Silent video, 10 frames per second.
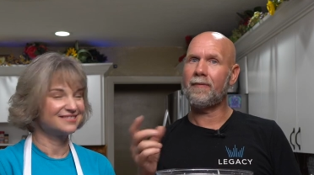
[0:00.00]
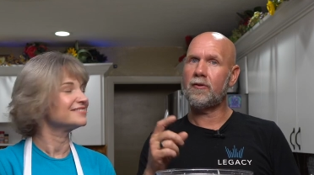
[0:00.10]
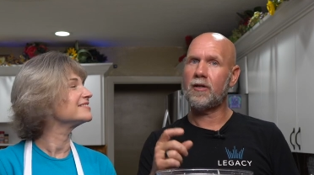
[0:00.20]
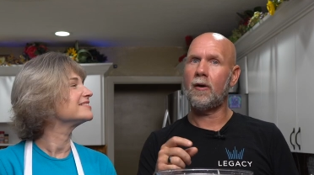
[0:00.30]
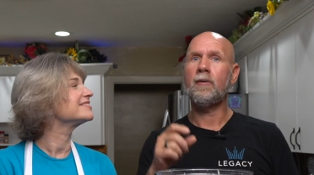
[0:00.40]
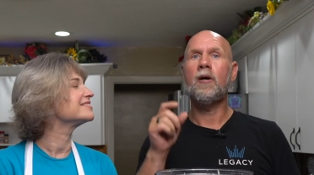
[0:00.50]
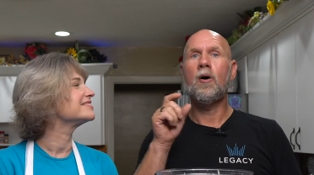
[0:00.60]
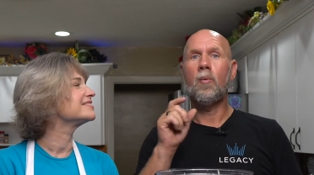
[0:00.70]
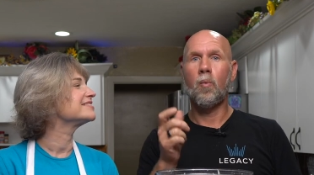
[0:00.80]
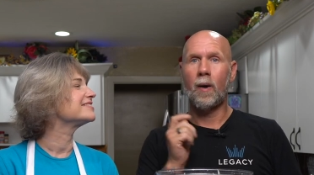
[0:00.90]
Speaker 1: If you don't,
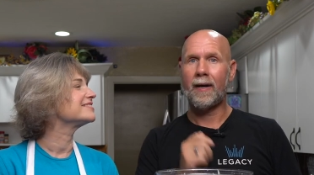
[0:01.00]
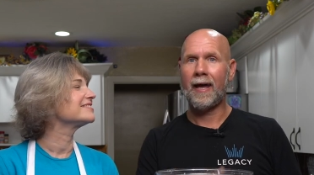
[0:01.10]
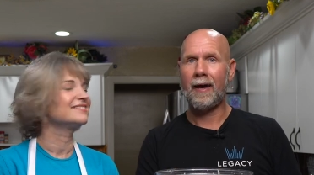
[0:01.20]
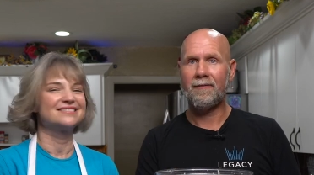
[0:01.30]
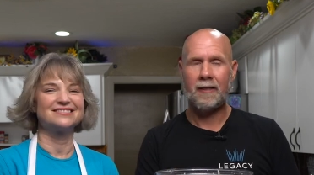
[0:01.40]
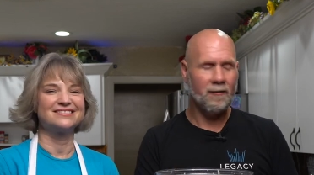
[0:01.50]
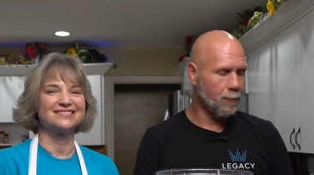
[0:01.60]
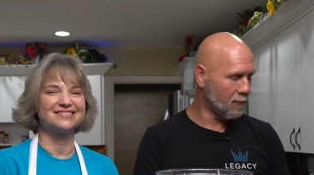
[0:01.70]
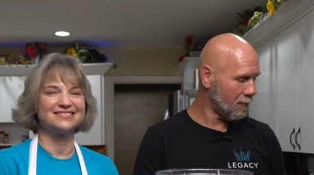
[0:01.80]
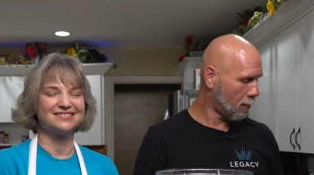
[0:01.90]
one and a half
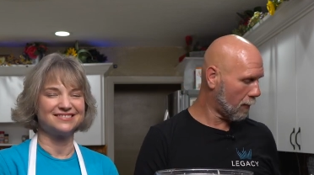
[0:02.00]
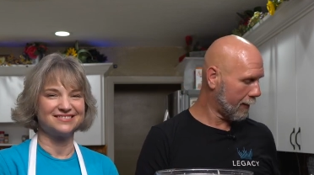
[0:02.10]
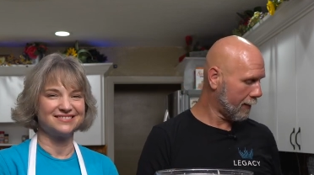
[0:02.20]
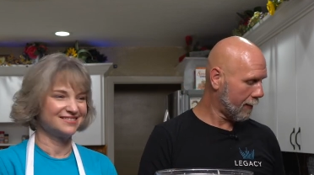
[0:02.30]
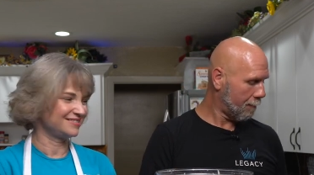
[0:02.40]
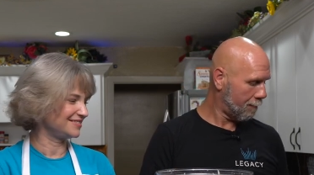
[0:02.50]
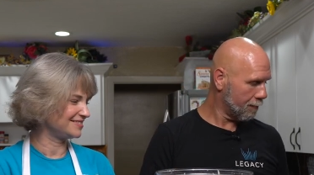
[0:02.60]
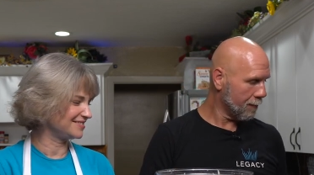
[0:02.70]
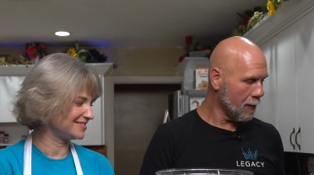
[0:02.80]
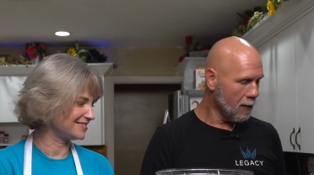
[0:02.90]
teaspoons of oregano.
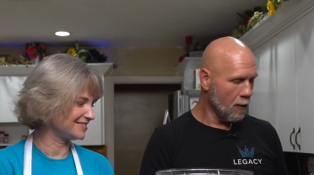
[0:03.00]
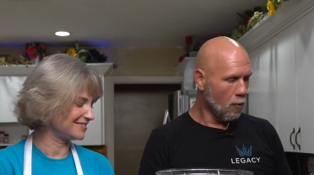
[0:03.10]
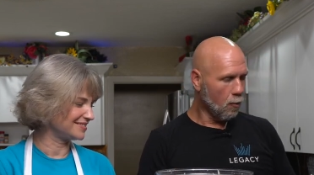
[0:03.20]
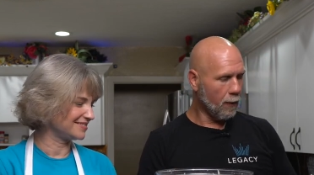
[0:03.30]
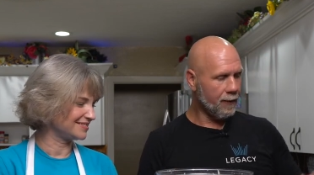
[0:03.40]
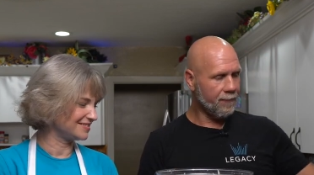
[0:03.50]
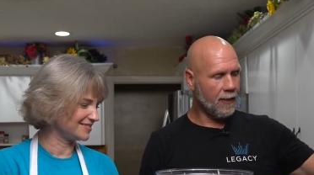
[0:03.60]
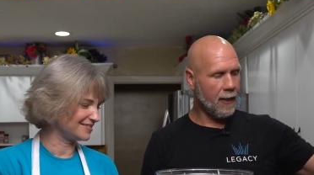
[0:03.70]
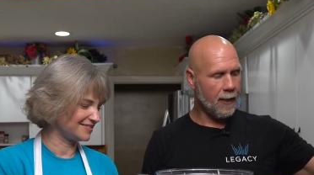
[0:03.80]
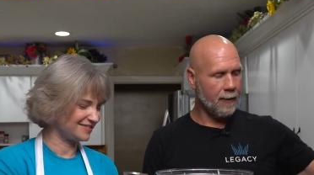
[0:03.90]
We've
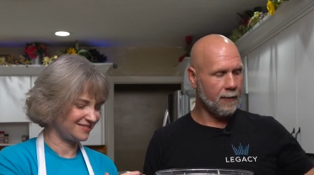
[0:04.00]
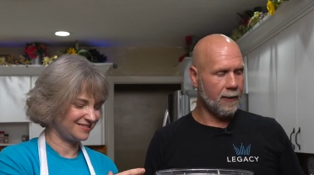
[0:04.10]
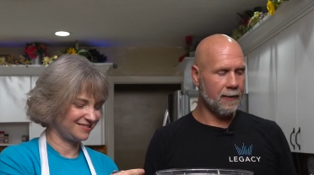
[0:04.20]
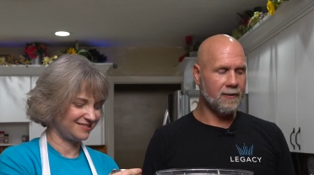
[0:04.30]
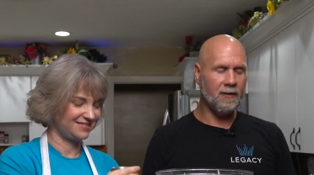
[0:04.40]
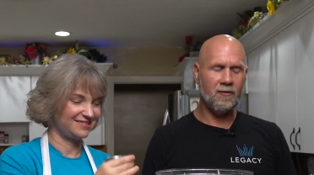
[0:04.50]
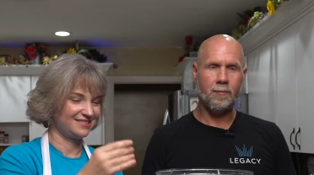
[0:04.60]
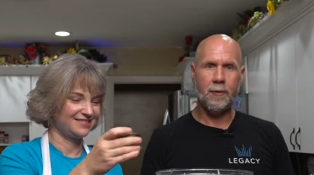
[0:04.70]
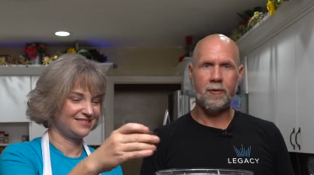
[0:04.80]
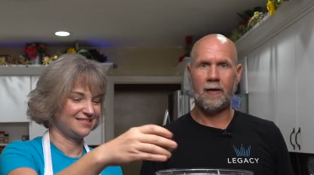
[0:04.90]
got a teaspoon